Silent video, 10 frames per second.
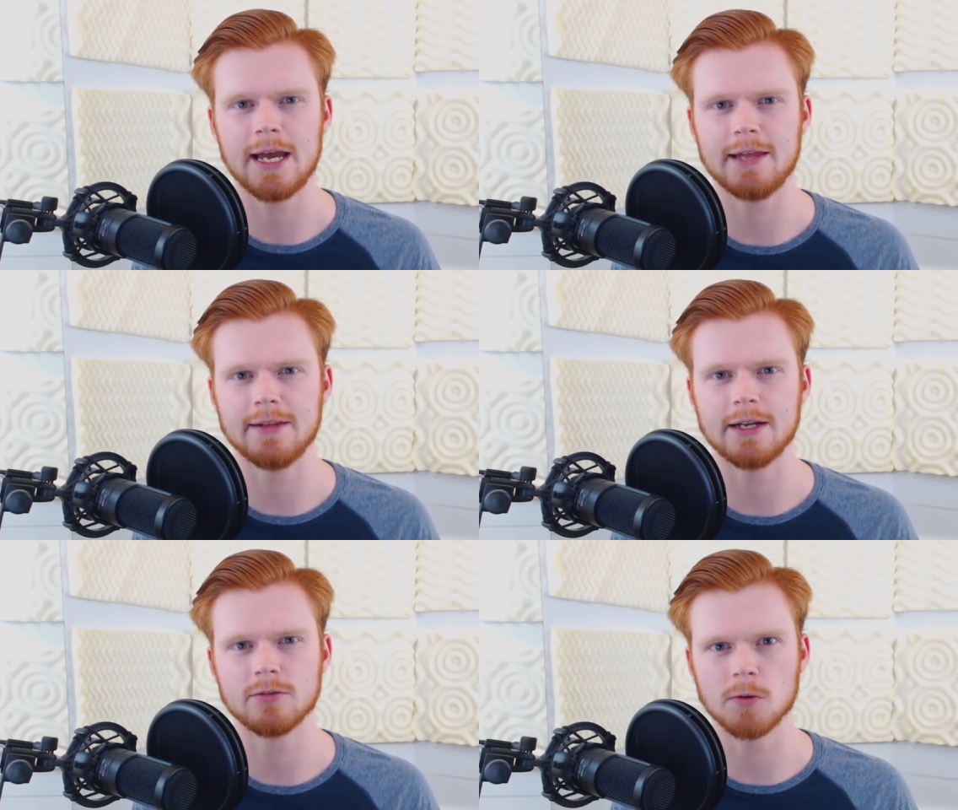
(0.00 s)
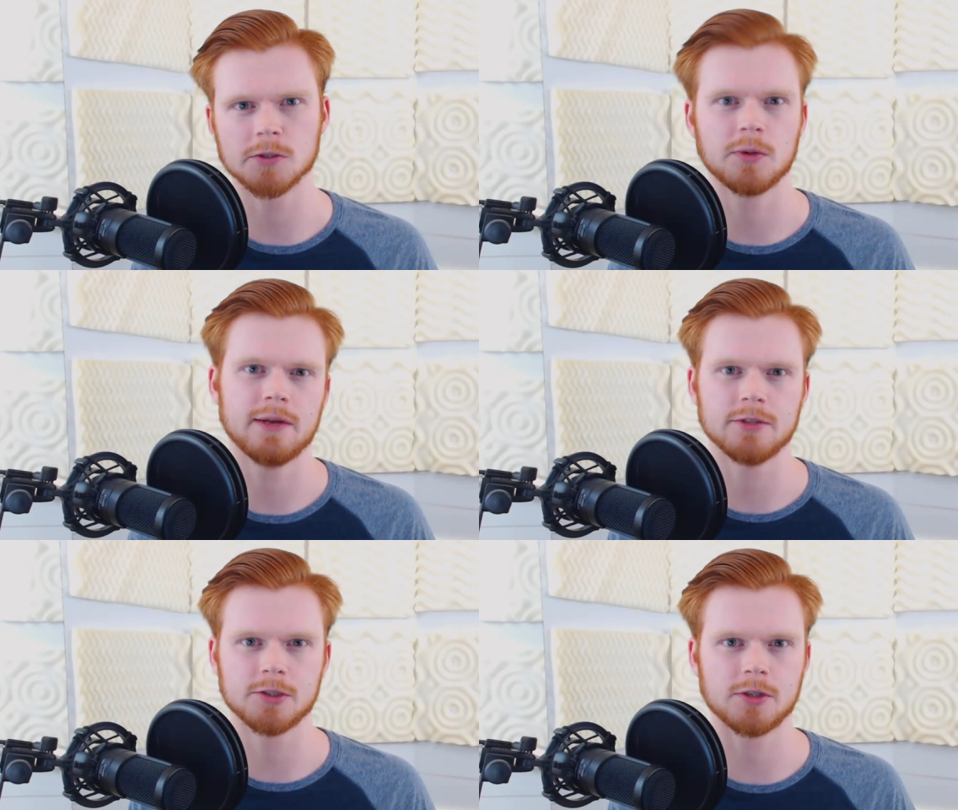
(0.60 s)
And then, of course, we
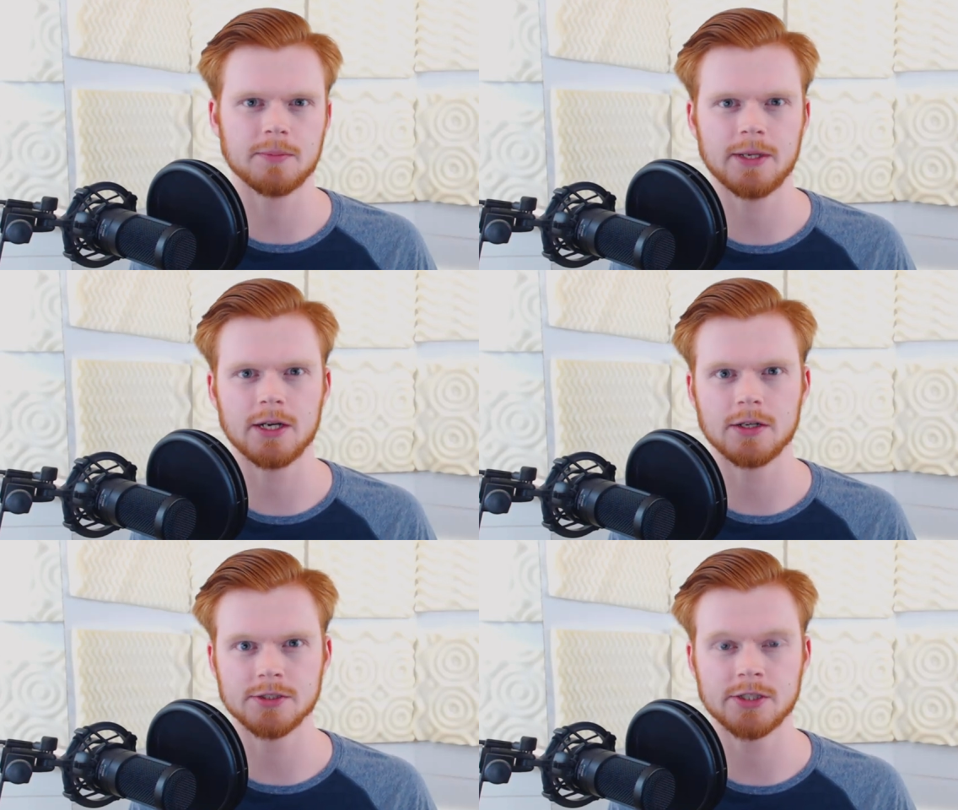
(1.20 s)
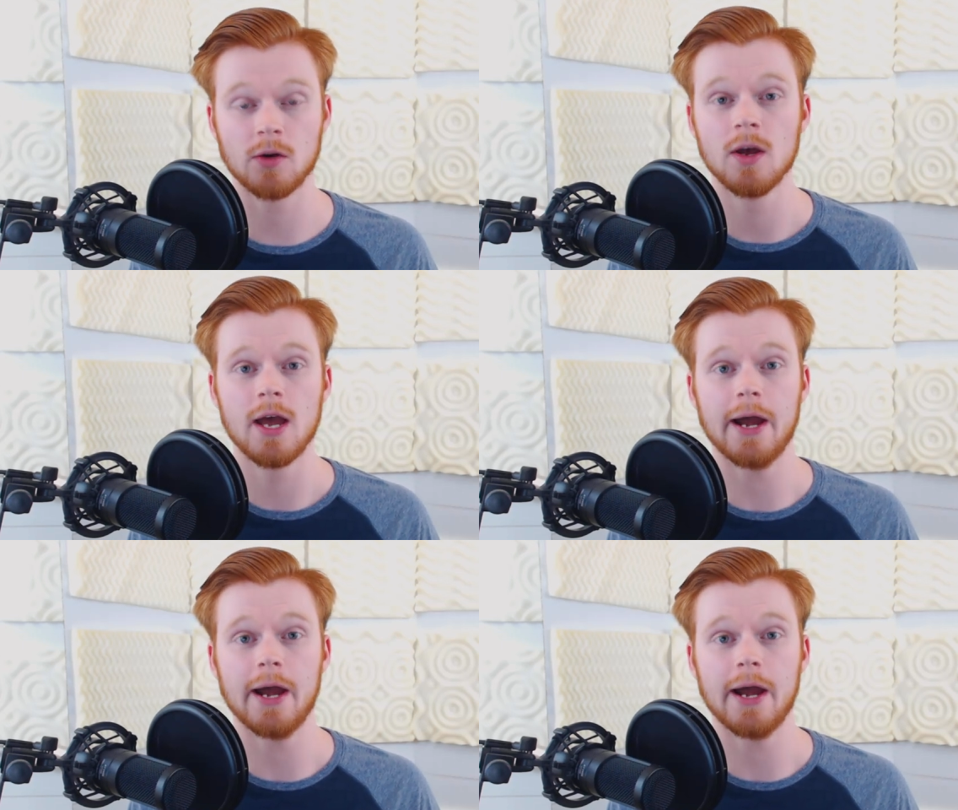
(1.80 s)
have this trip here. And so